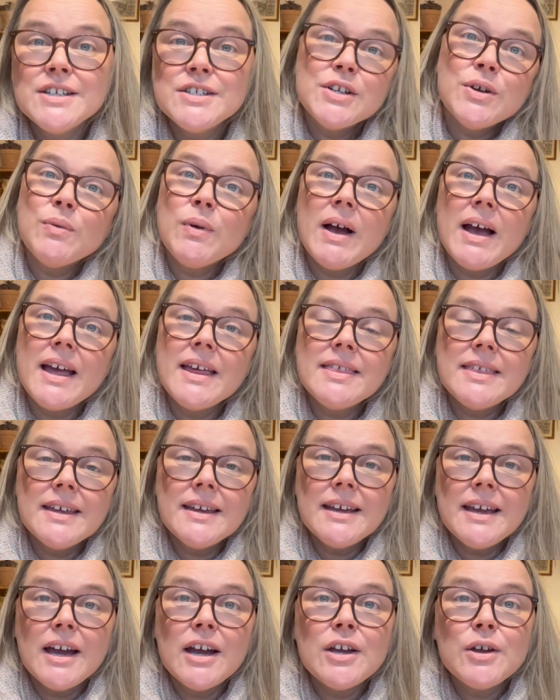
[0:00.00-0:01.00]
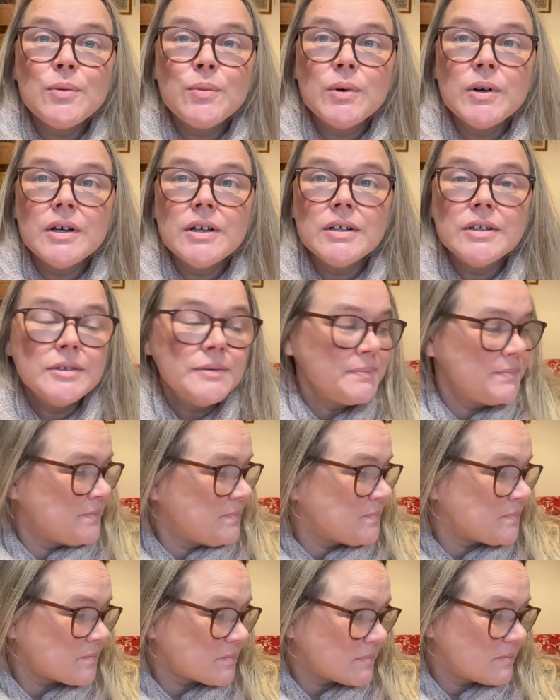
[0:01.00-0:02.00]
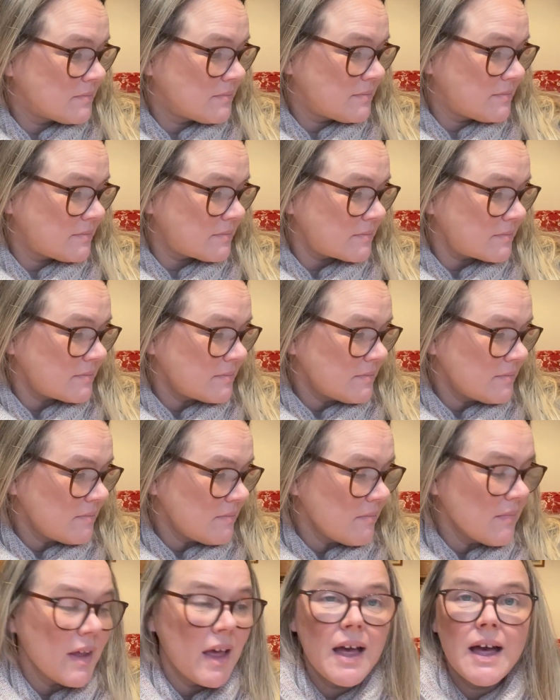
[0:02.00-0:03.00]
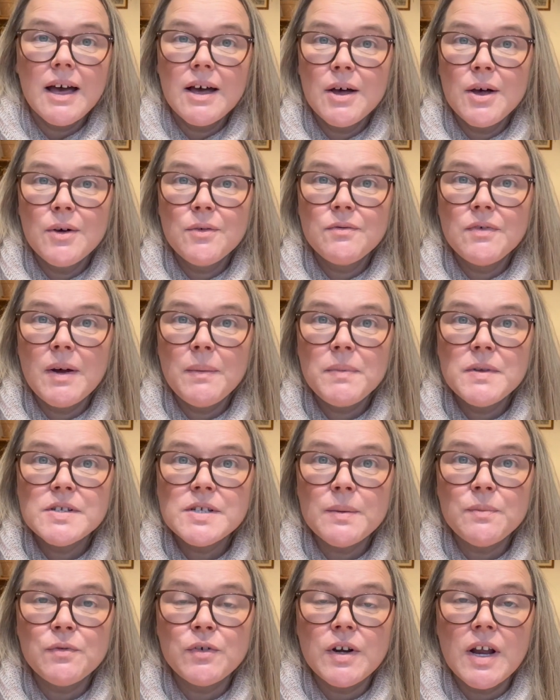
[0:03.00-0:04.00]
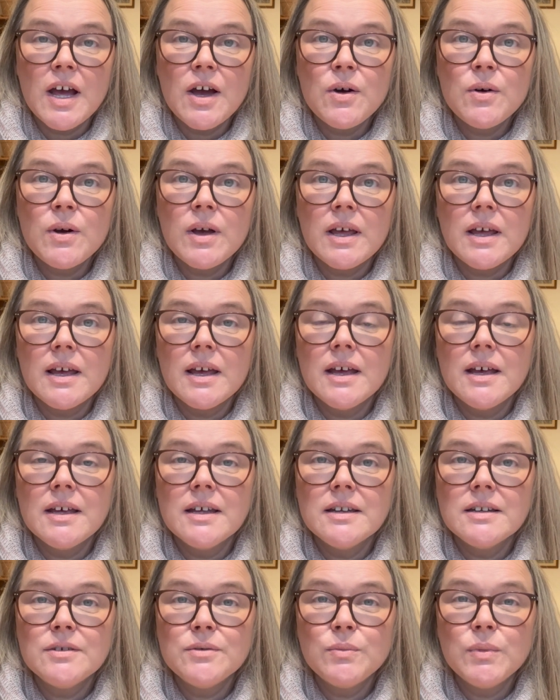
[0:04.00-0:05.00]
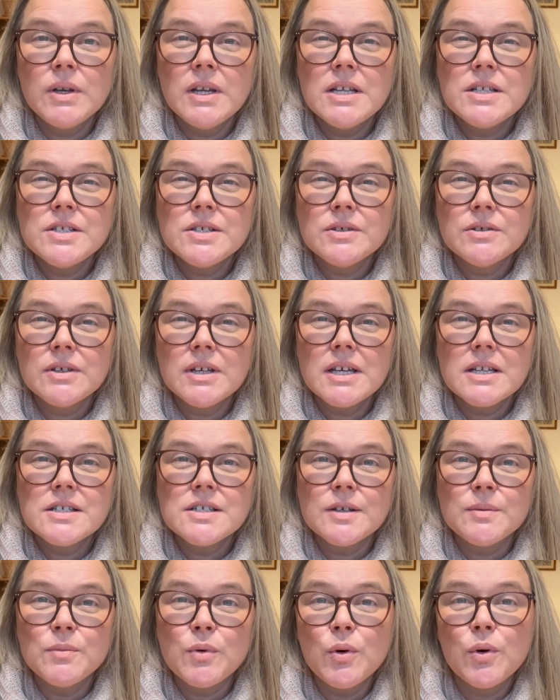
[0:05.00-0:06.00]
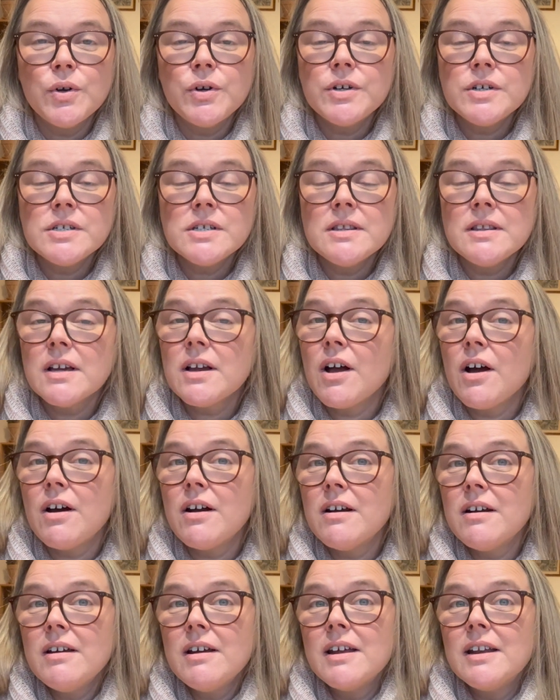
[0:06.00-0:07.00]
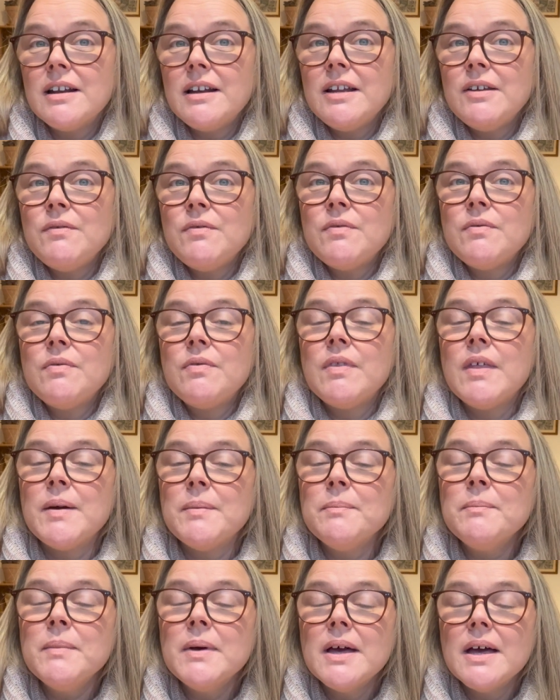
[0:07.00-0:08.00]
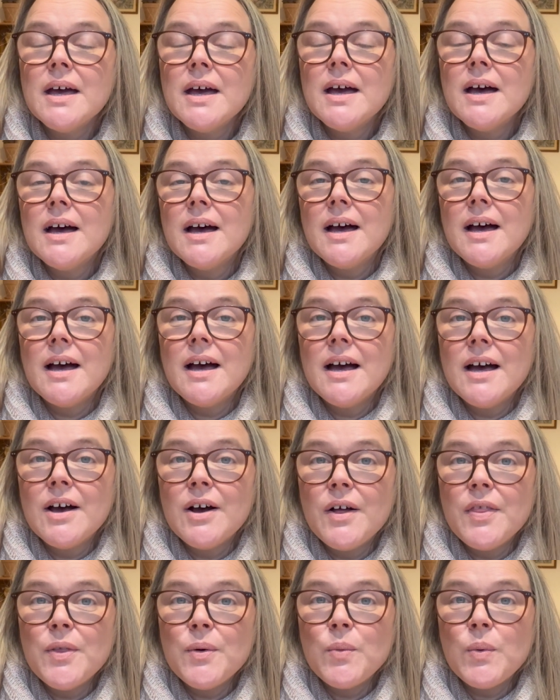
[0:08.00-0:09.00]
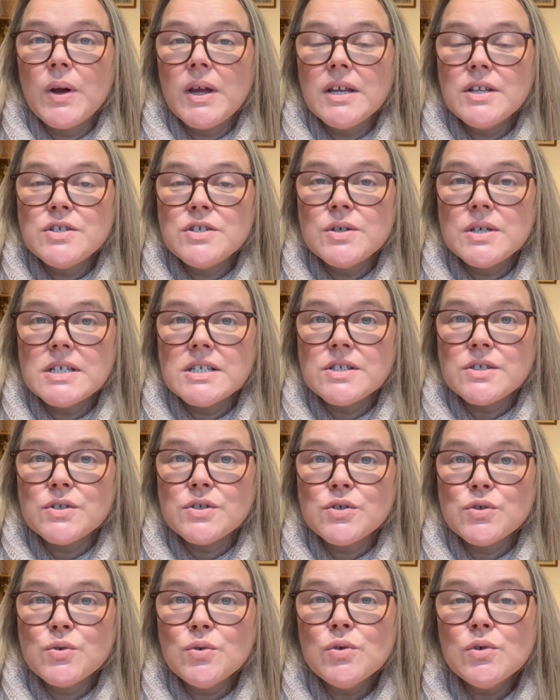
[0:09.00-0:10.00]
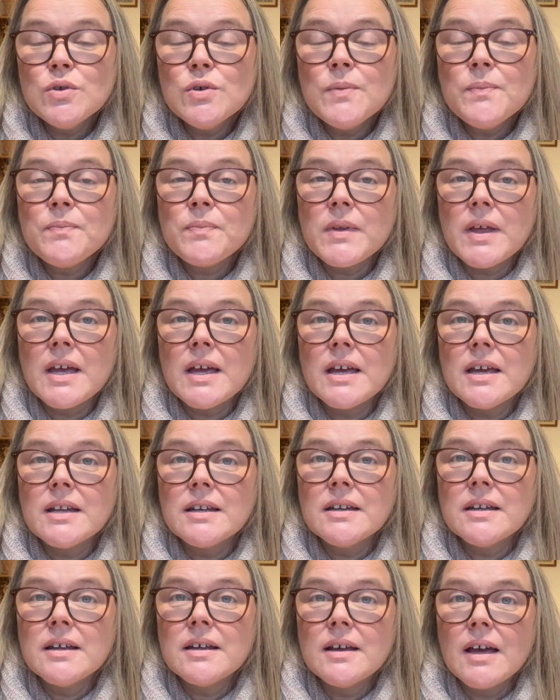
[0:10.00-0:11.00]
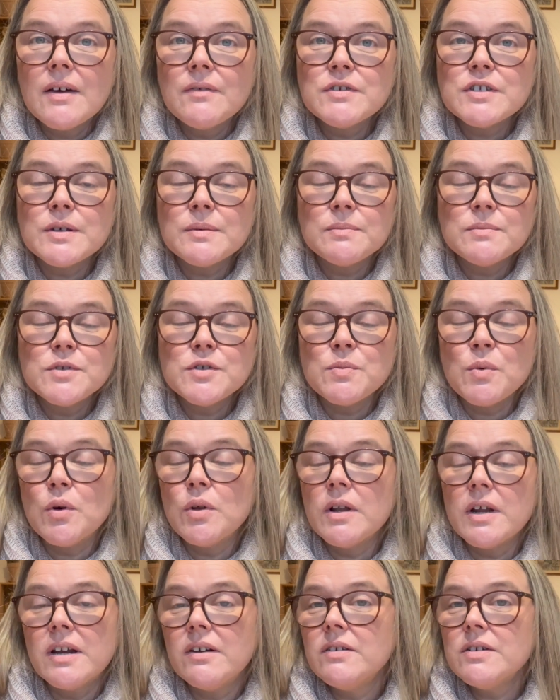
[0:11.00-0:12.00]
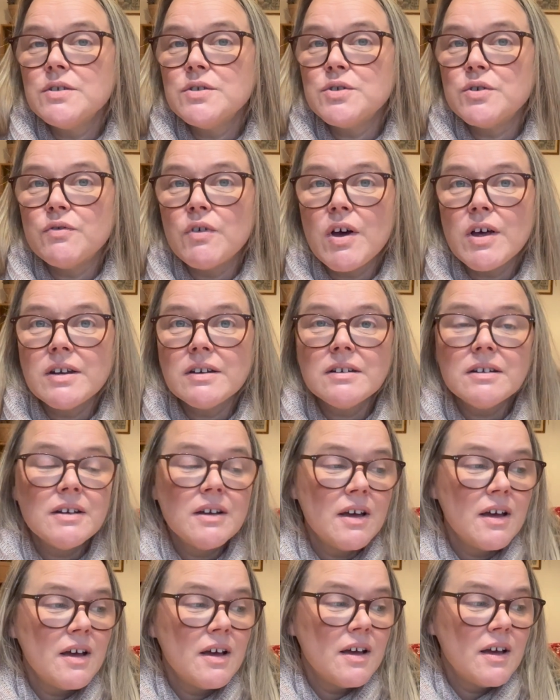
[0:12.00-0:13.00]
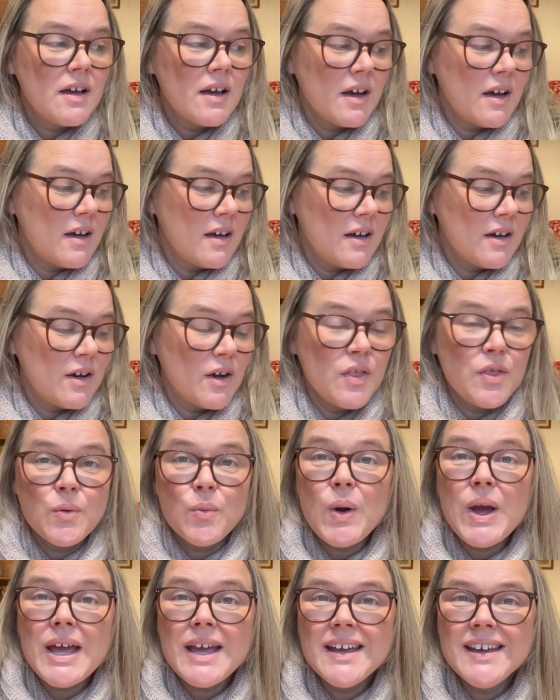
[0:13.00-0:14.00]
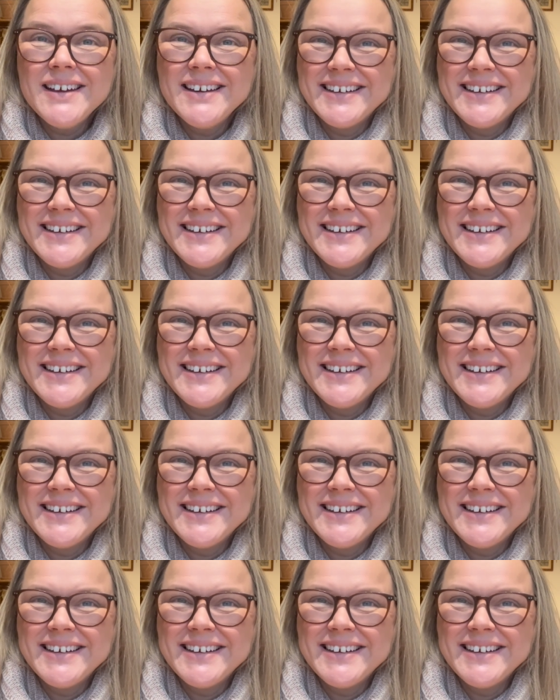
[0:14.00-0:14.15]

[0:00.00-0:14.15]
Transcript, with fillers: so I think I will uh, wrap this up for now and we need to get some orders in the car and leave them uh, on the way Esther's school and have some small errands to run uh, on the way.